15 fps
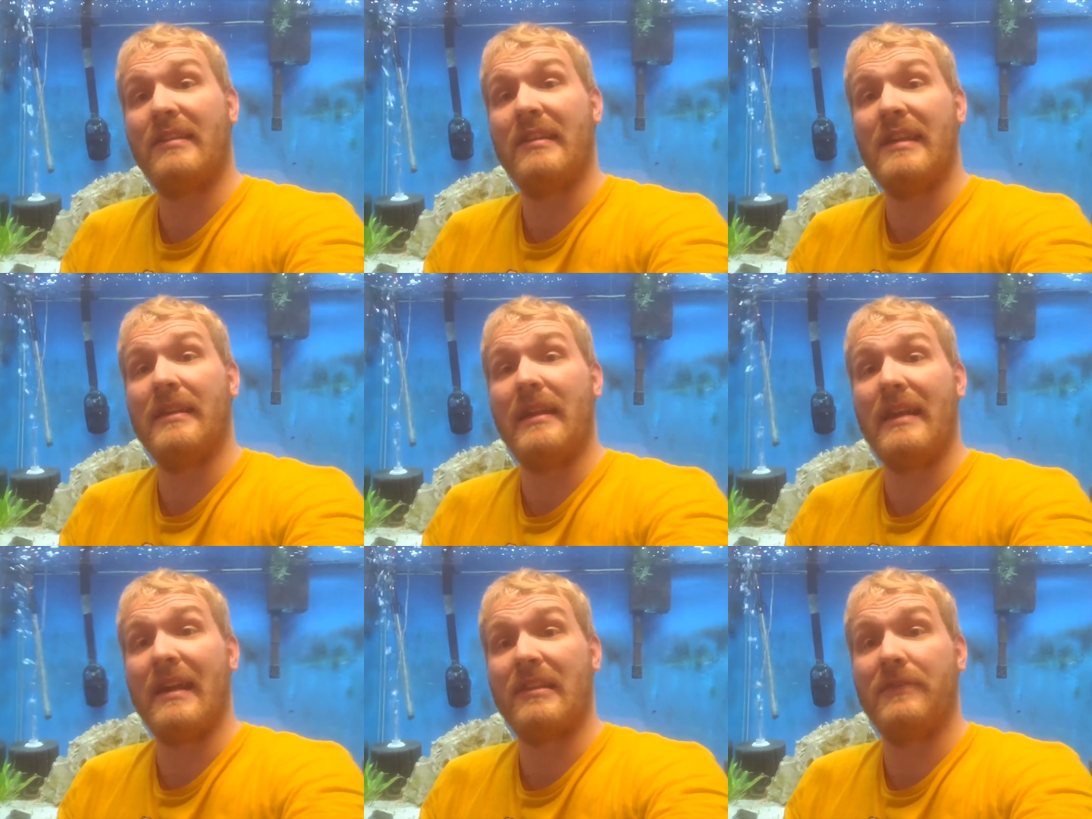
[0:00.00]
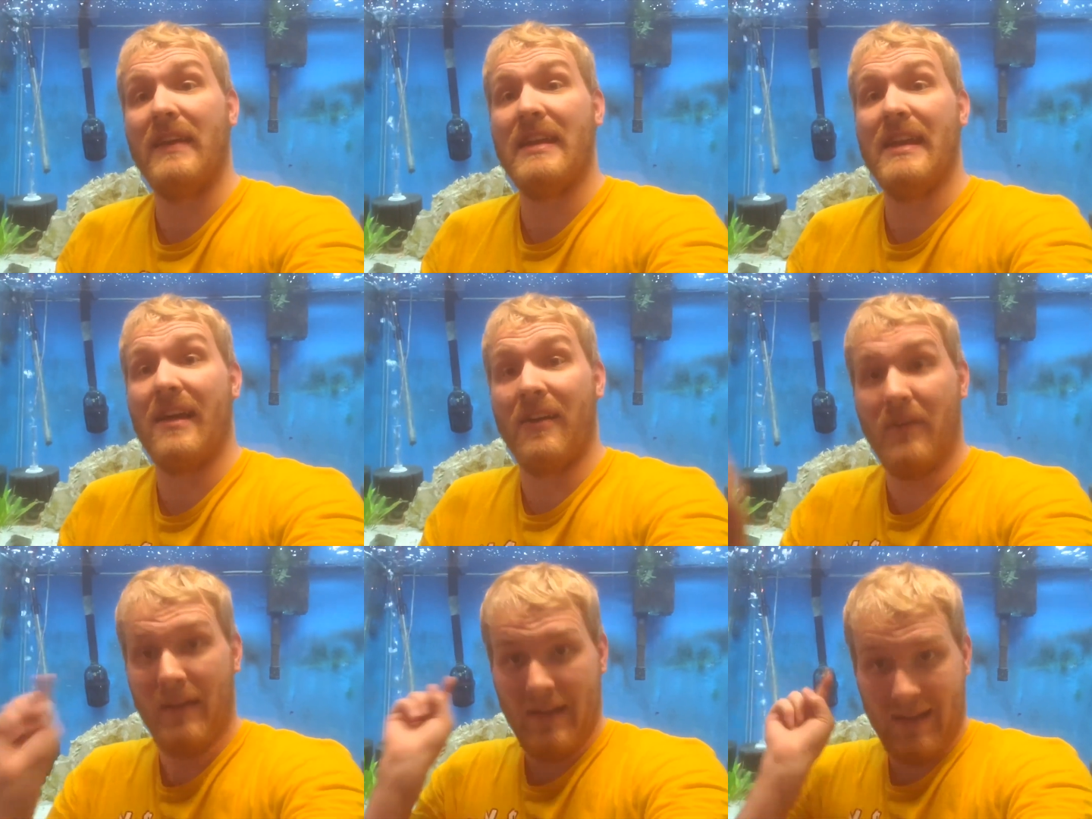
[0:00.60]
and I'll see you in the next
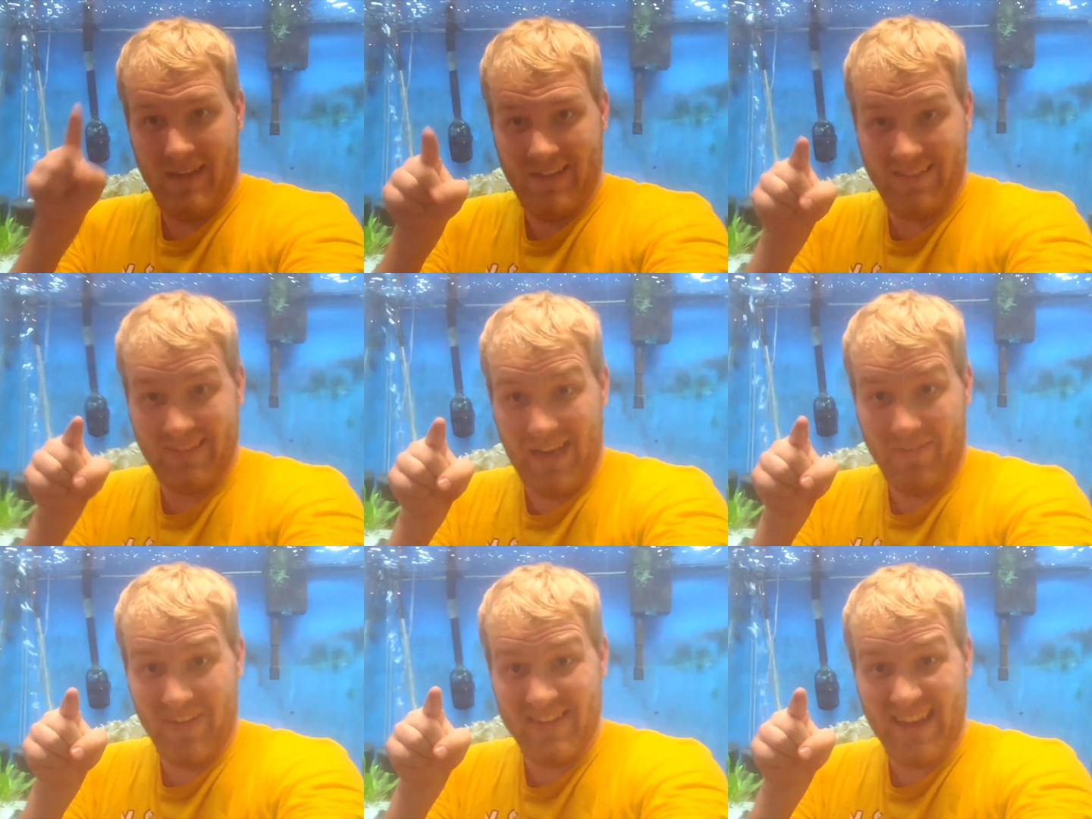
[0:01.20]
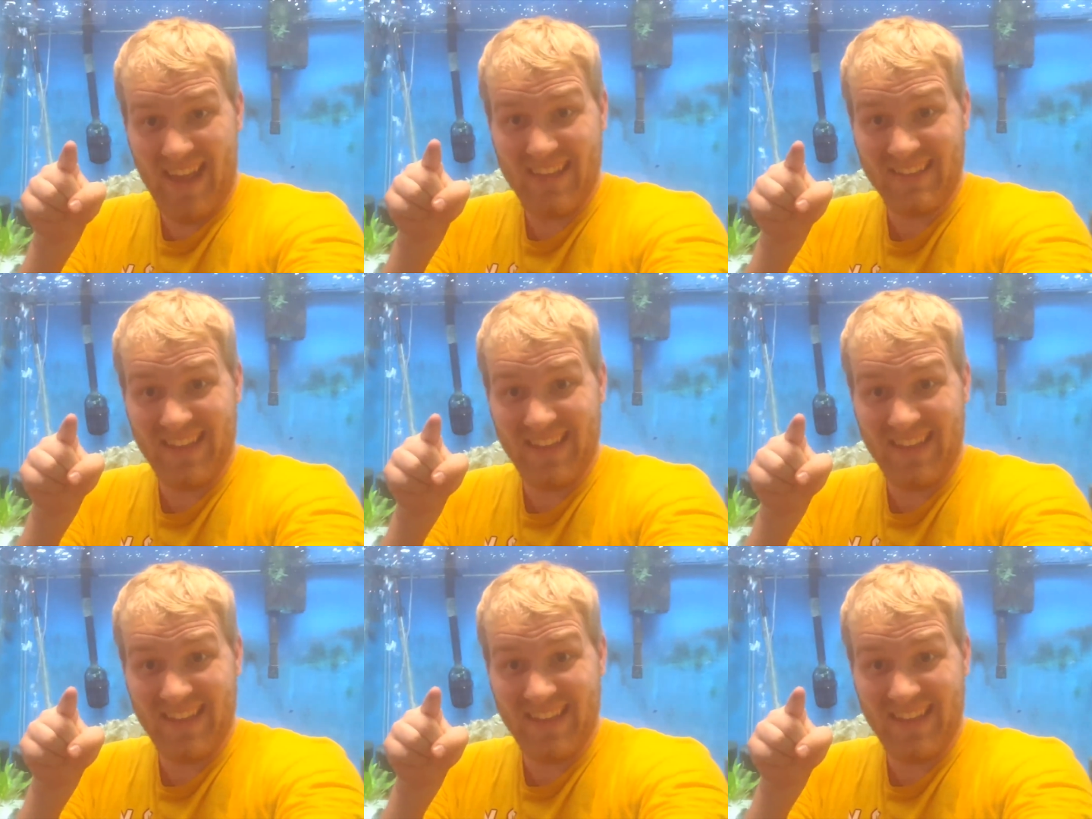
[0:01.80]
video. Stay